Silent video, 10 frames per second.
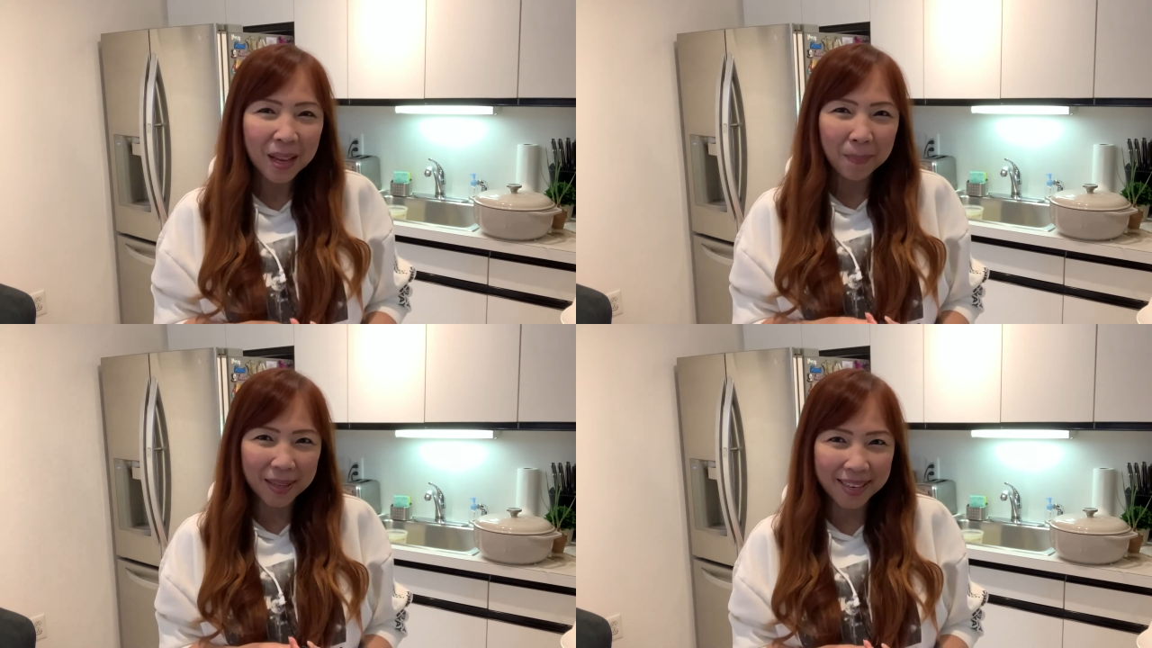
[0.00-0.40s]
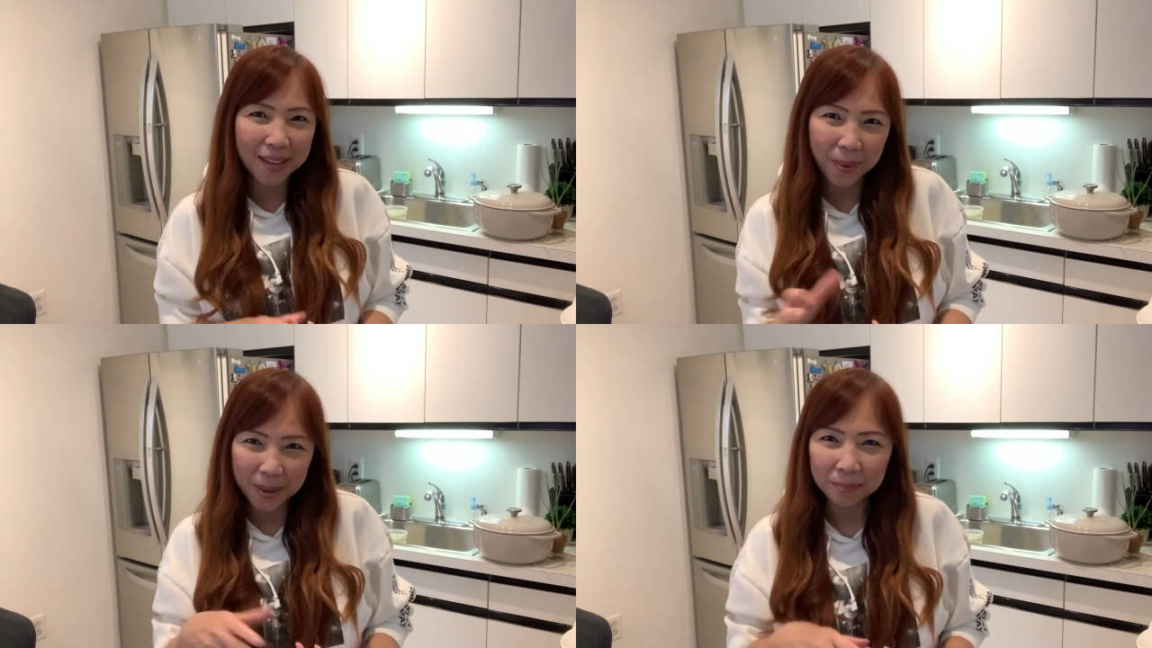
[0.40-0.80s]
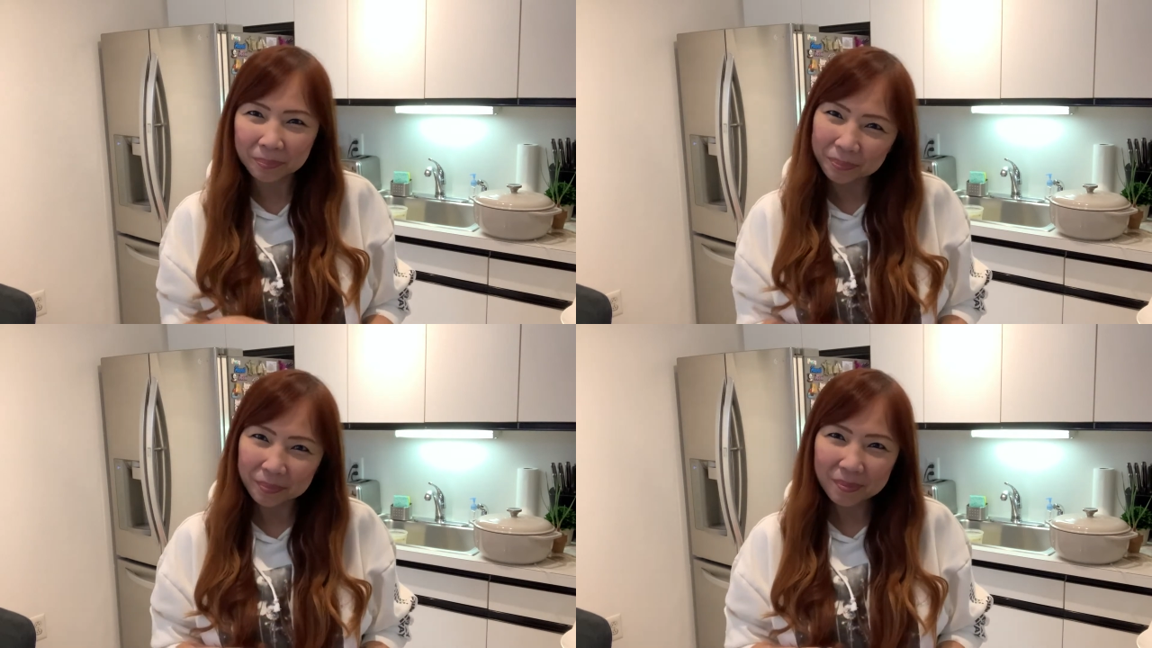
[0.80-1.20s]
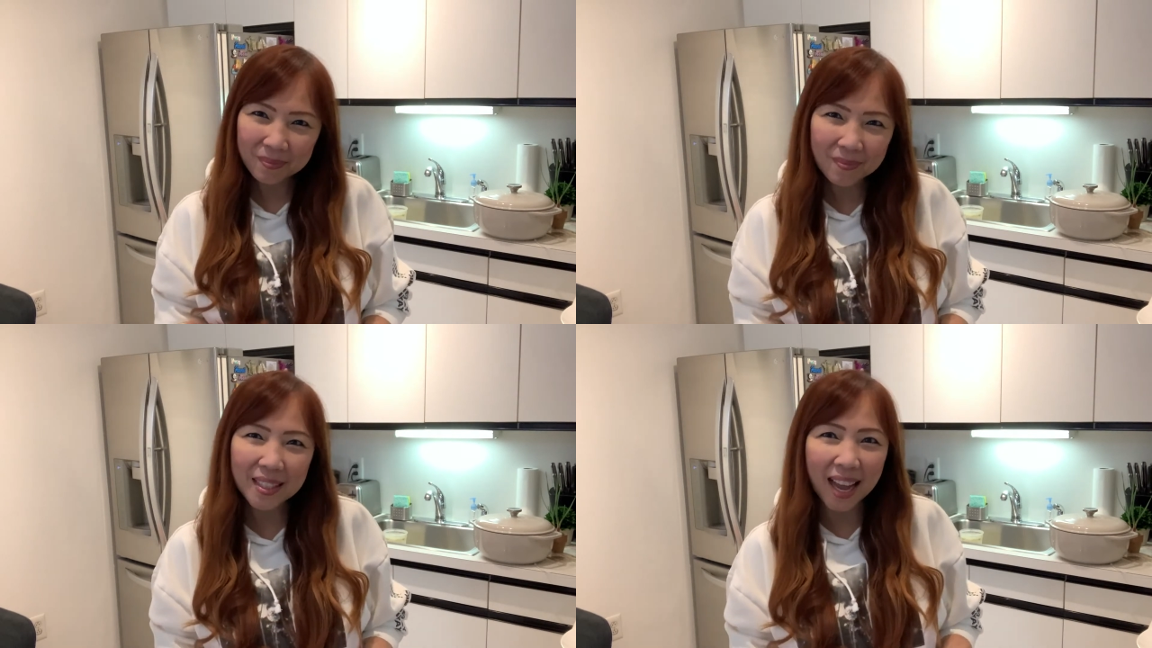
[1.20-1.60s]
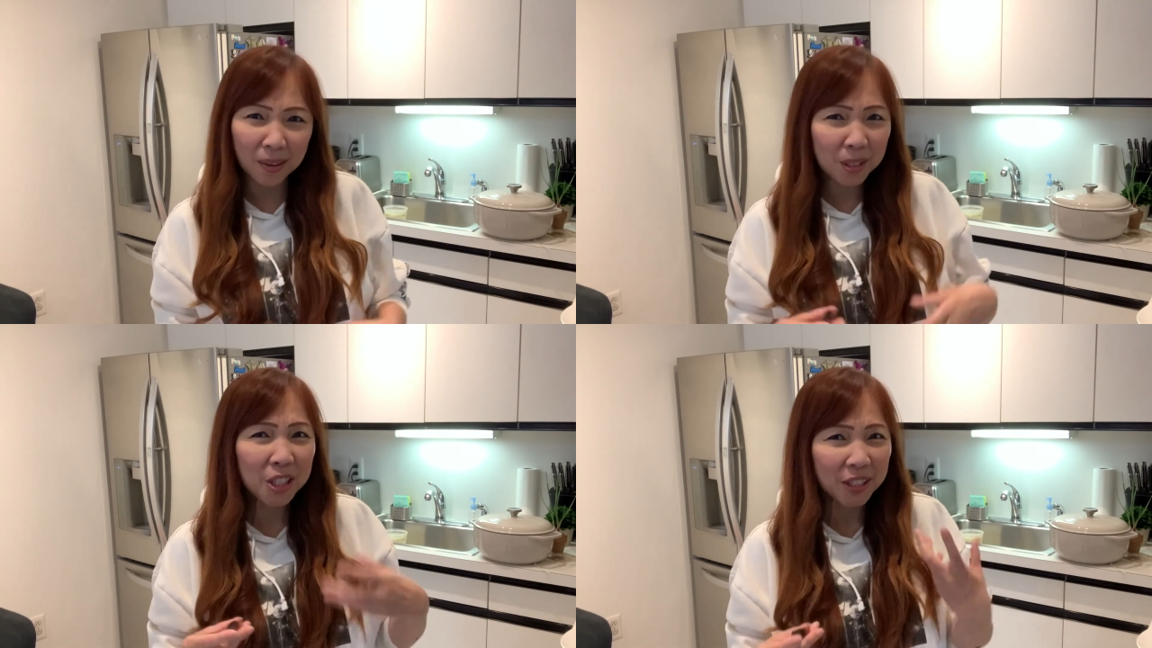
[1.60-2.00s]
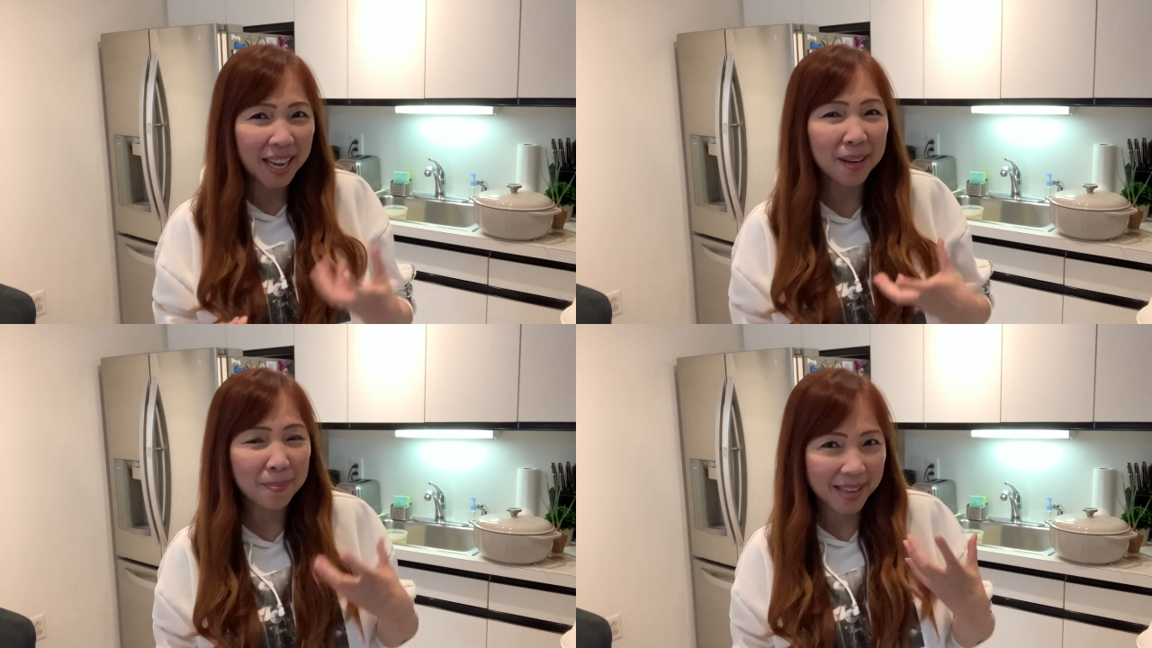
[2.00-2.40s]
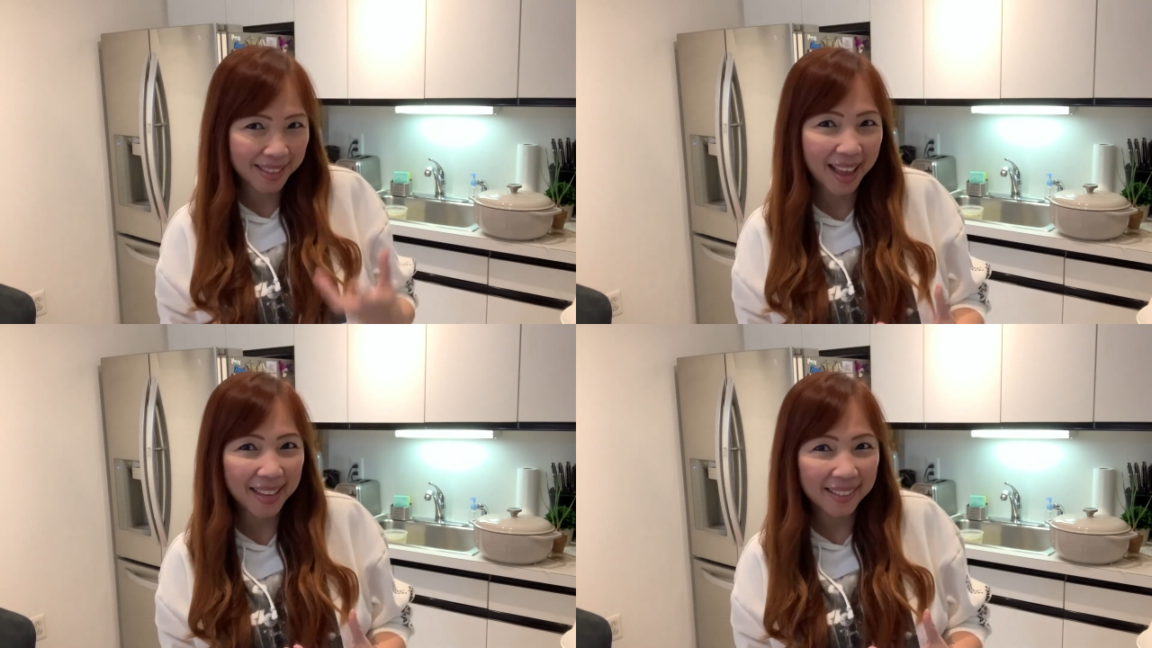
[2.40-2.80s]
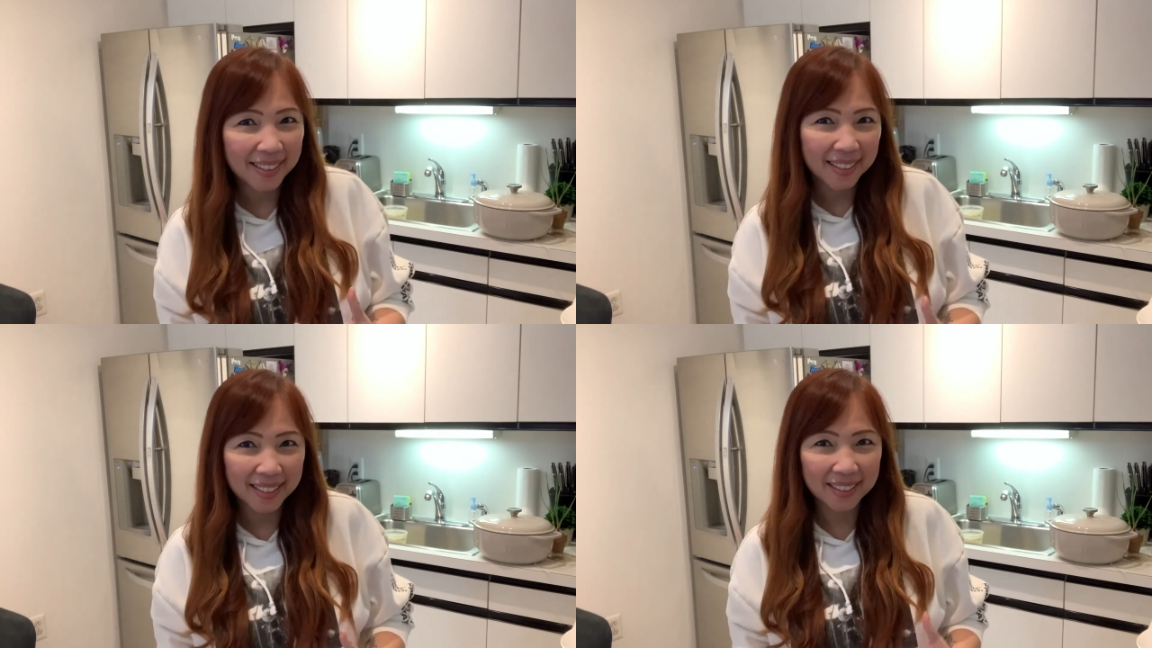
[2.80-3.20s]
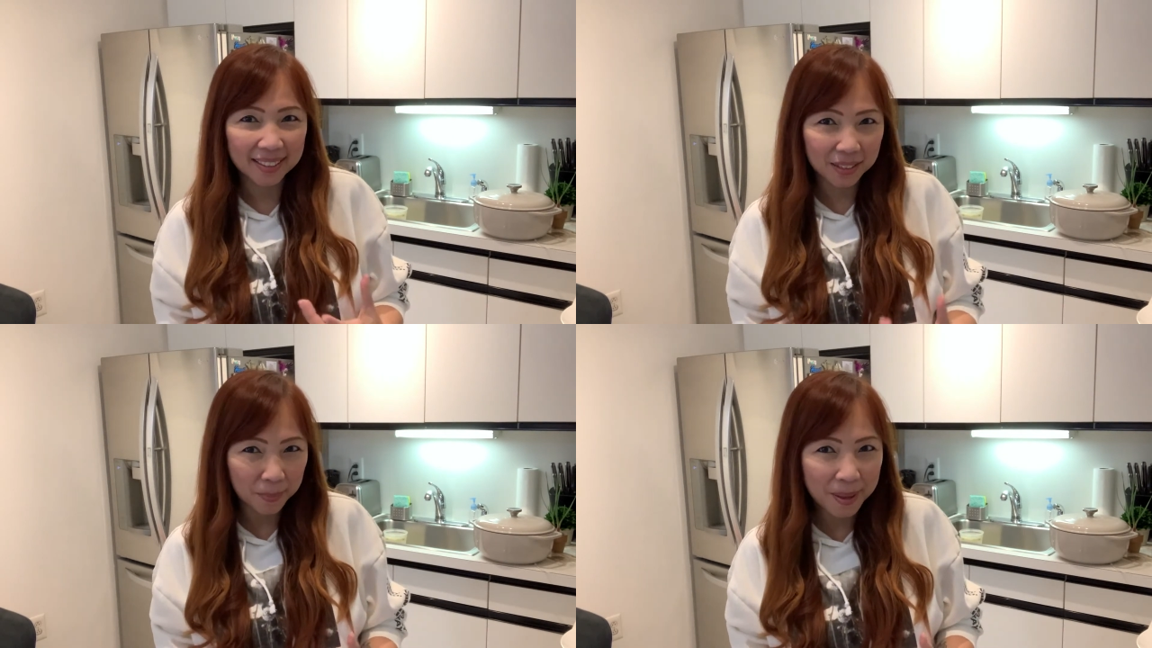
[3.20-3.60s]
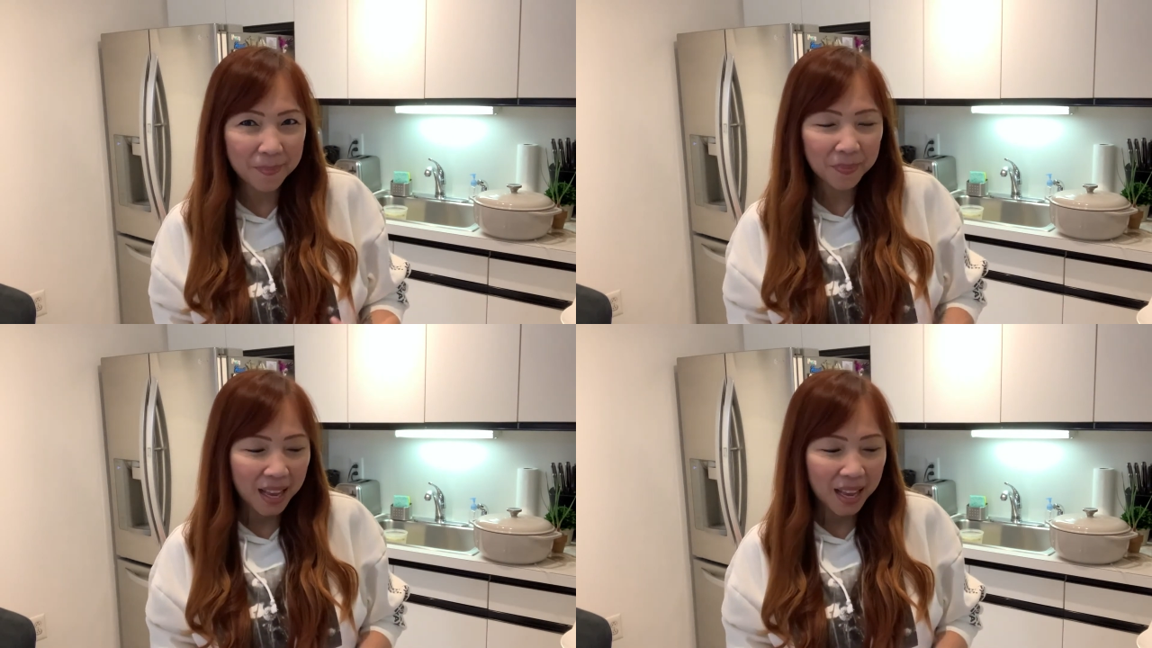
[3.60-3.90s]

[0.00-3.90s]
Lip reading: But anyway, I will show you how to make that in a little bit.